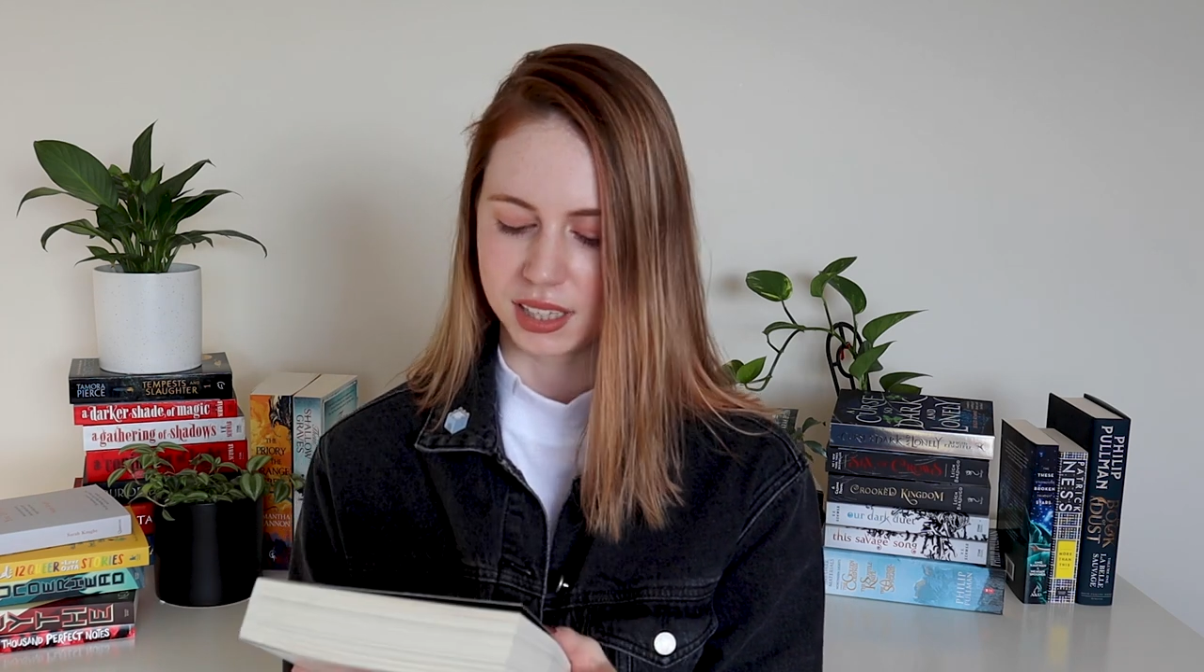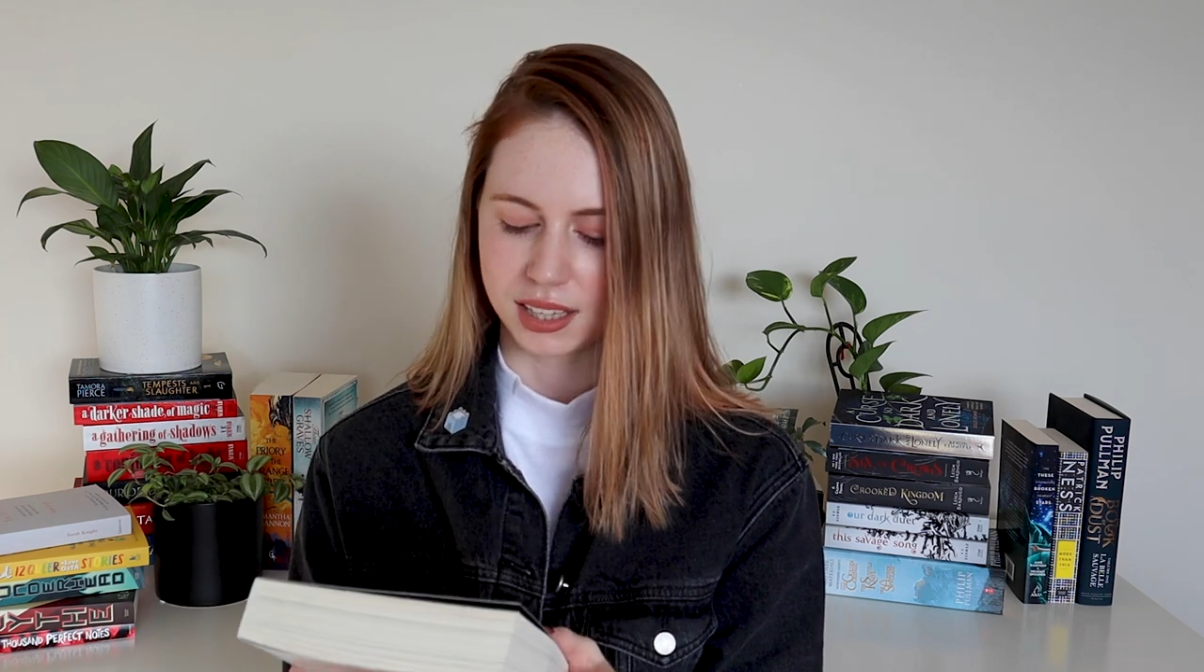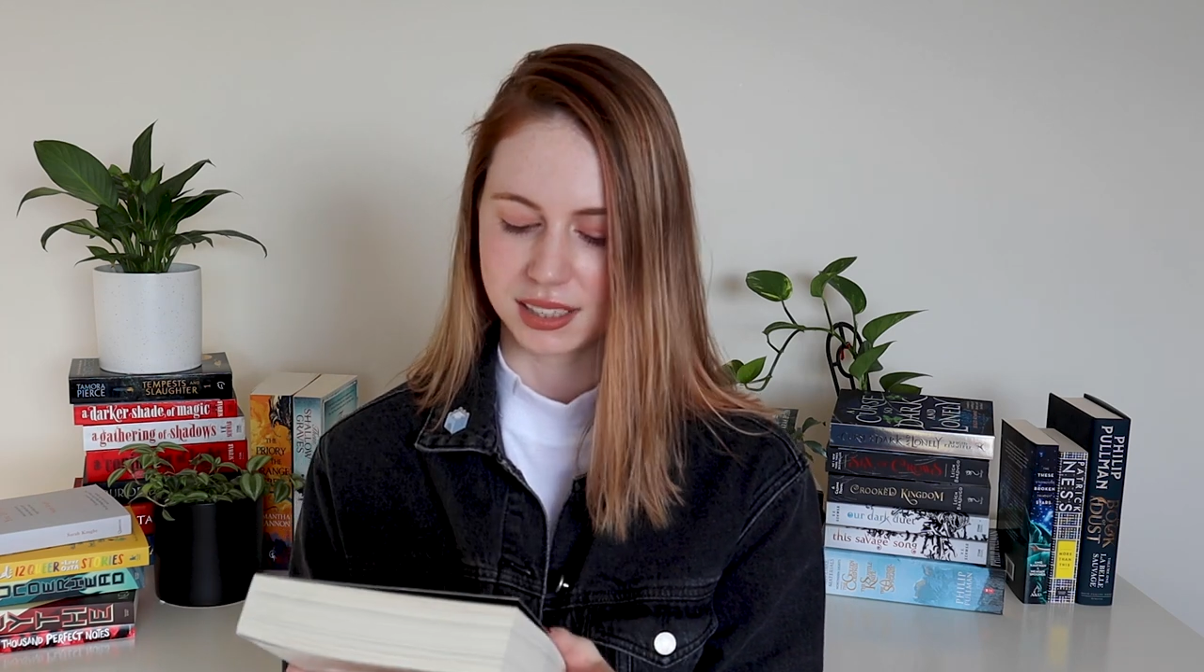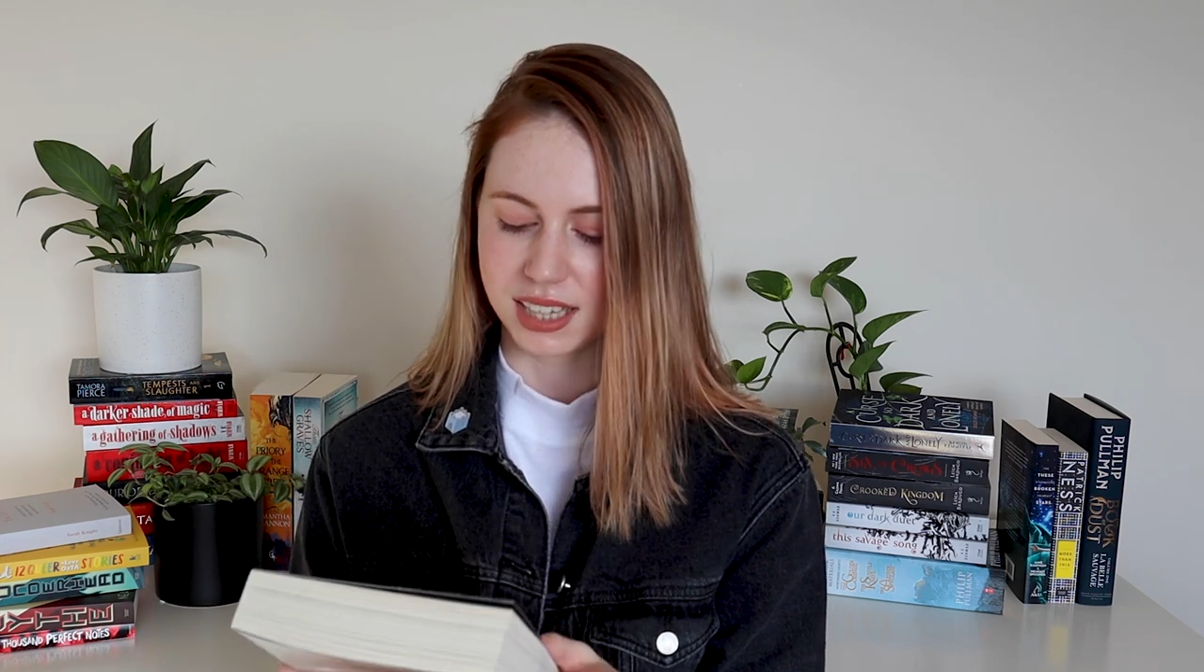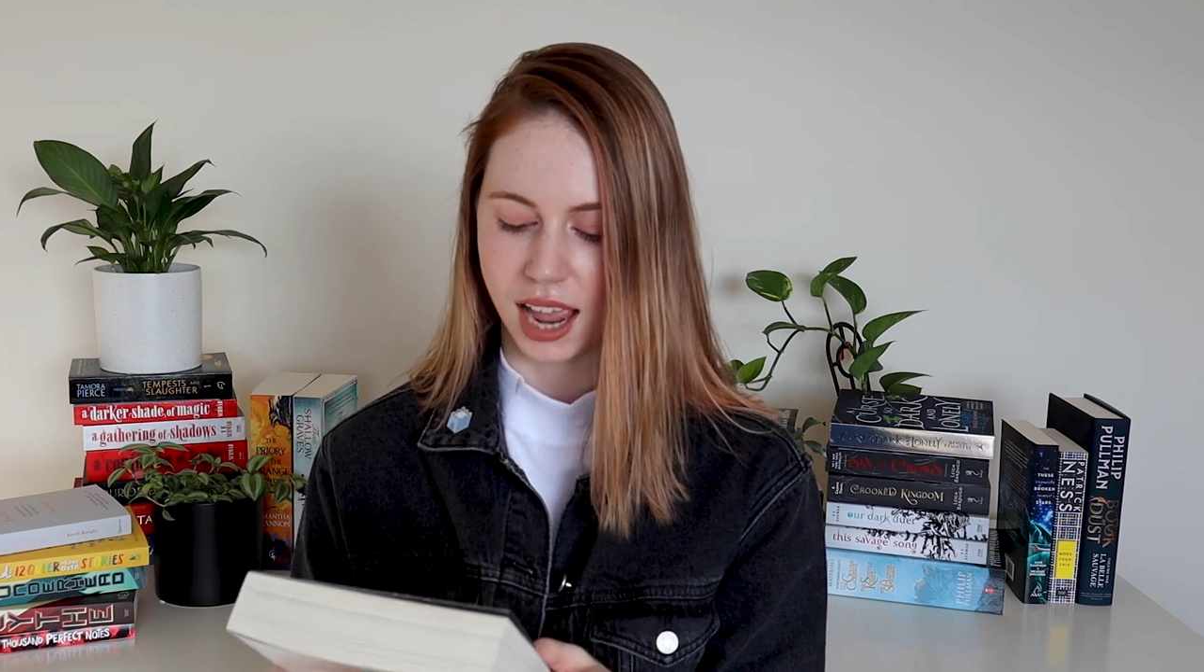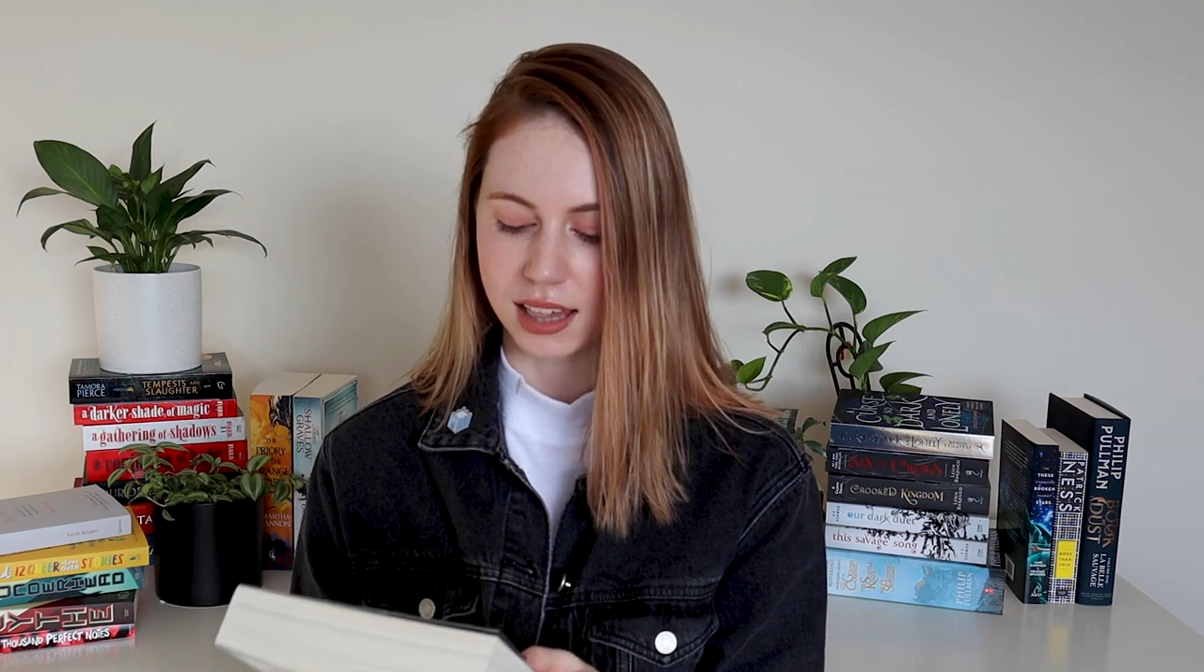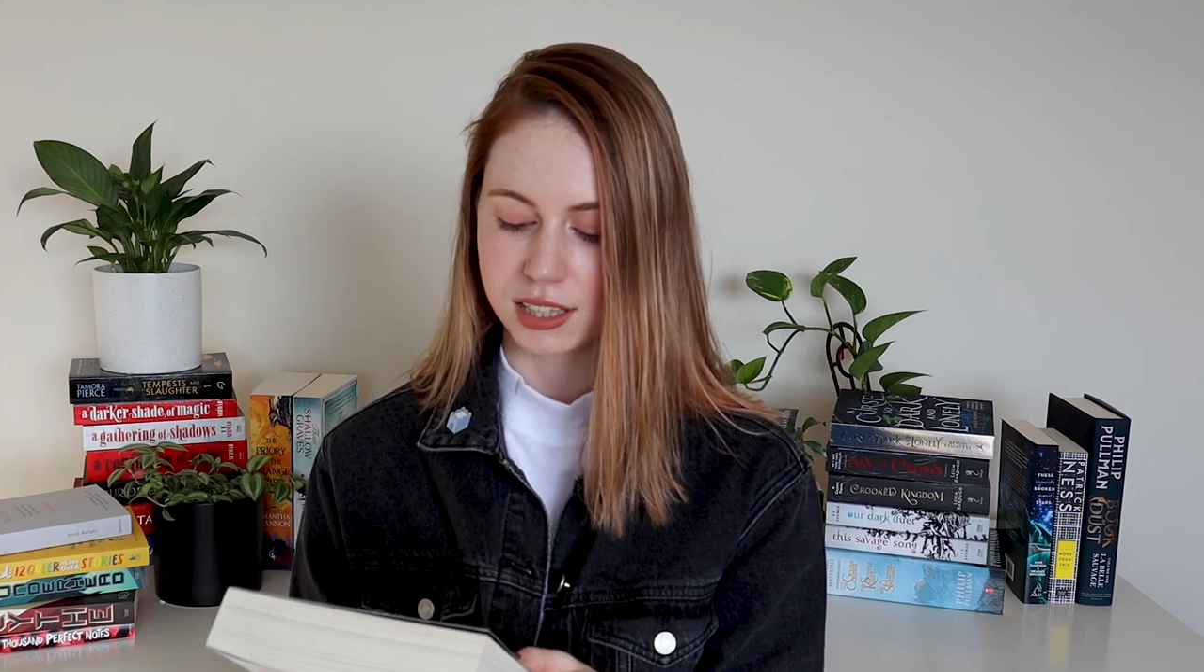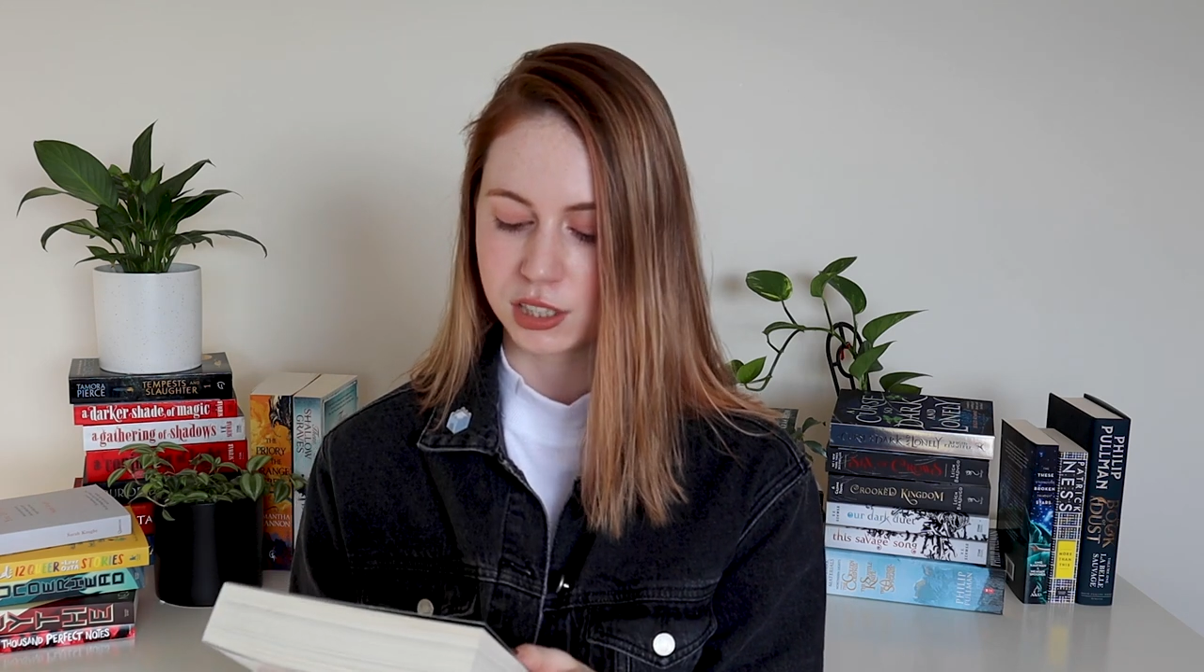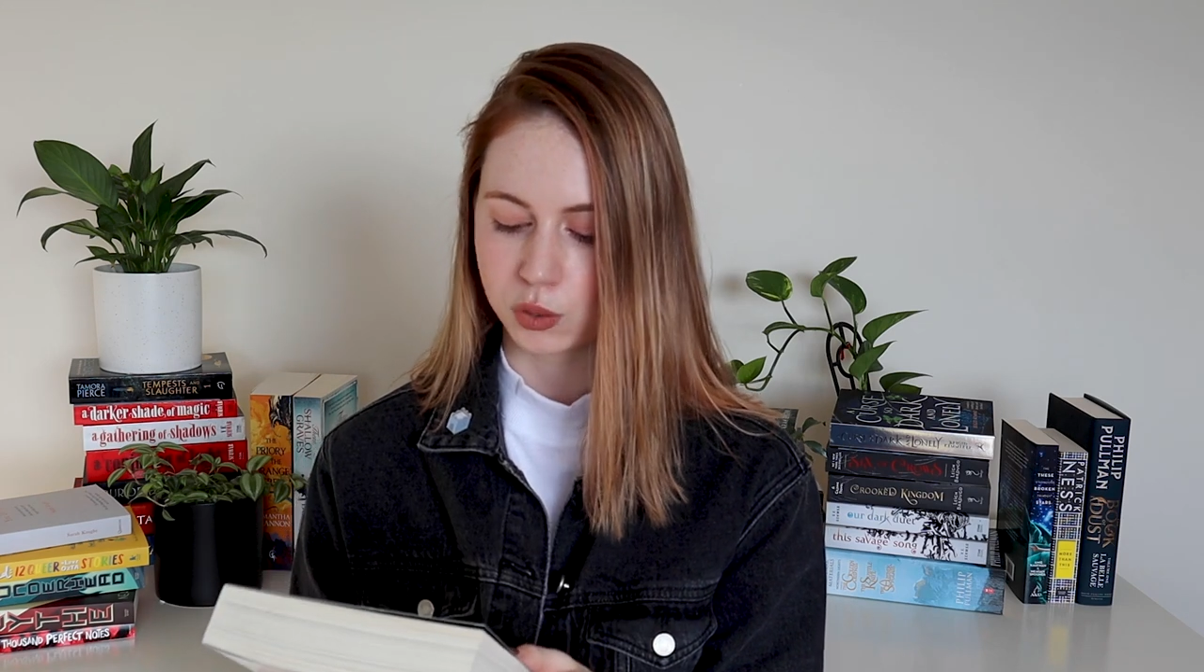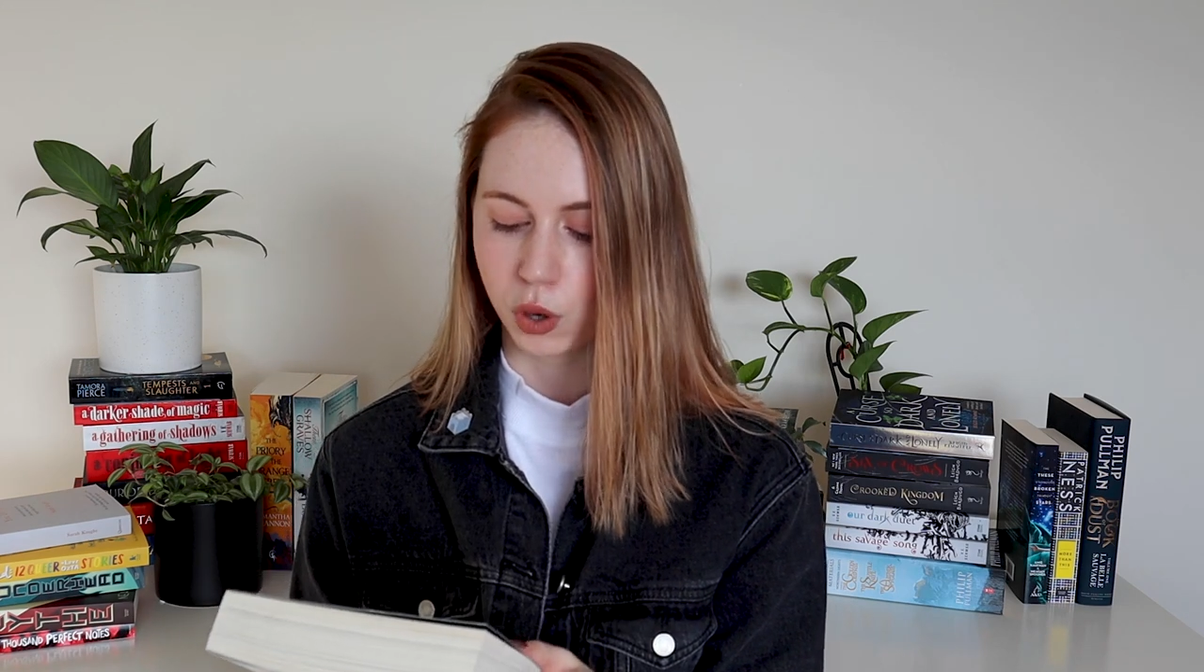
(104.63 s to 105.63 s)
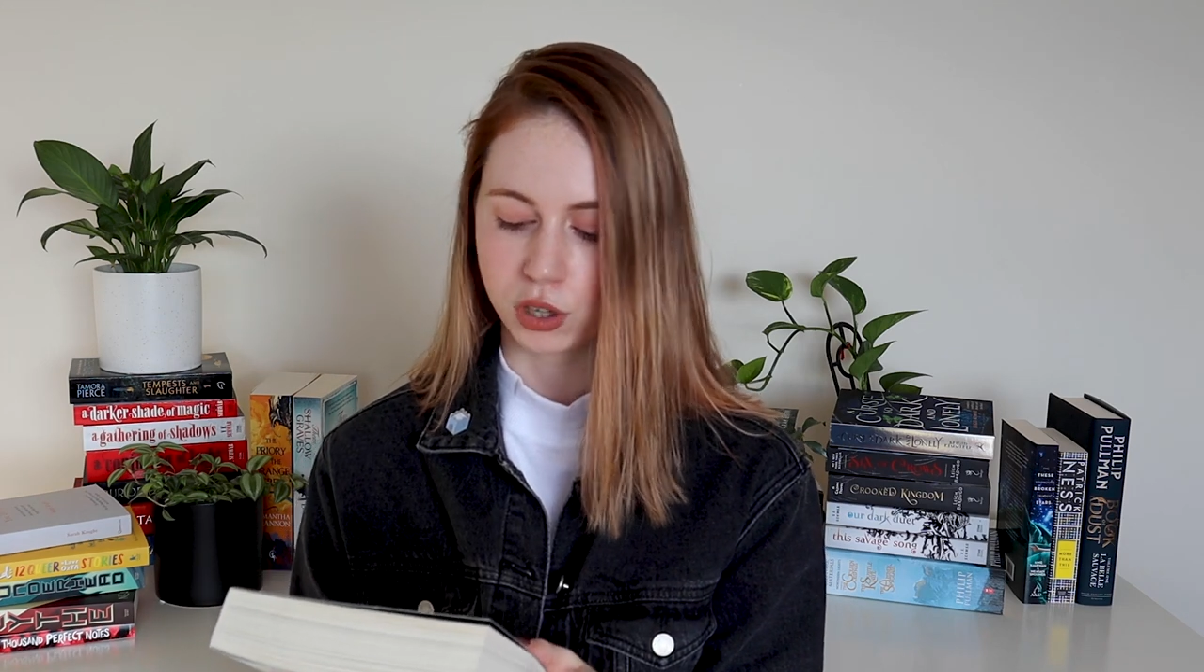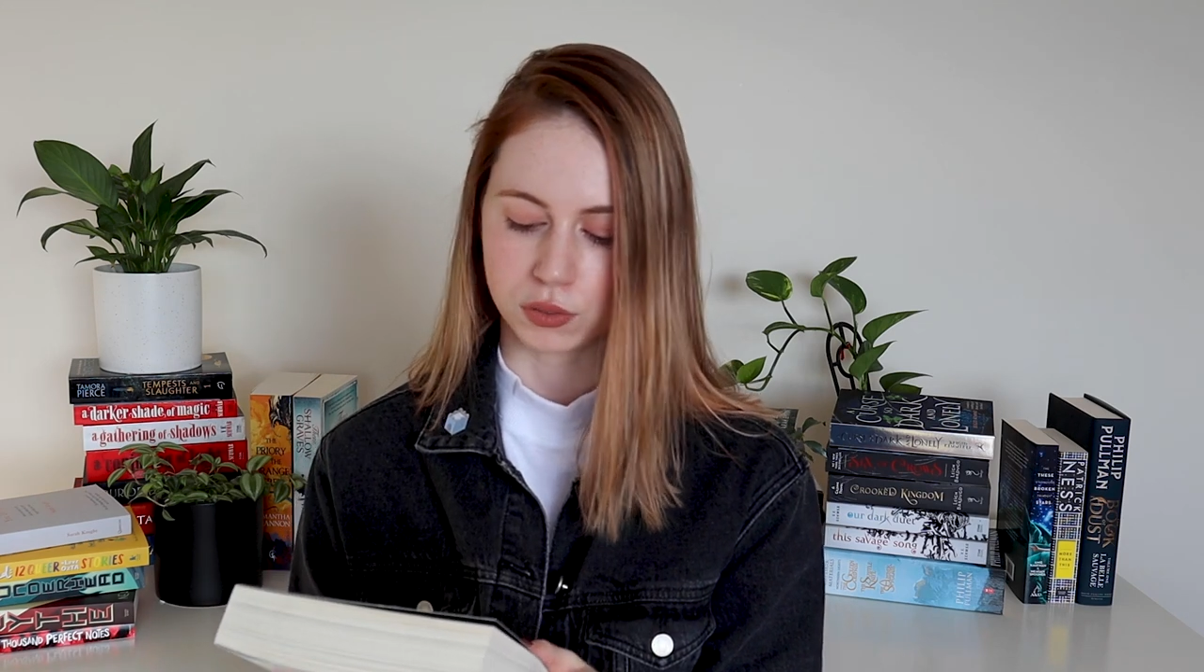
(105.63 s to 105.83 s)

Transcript: and Tyler's squad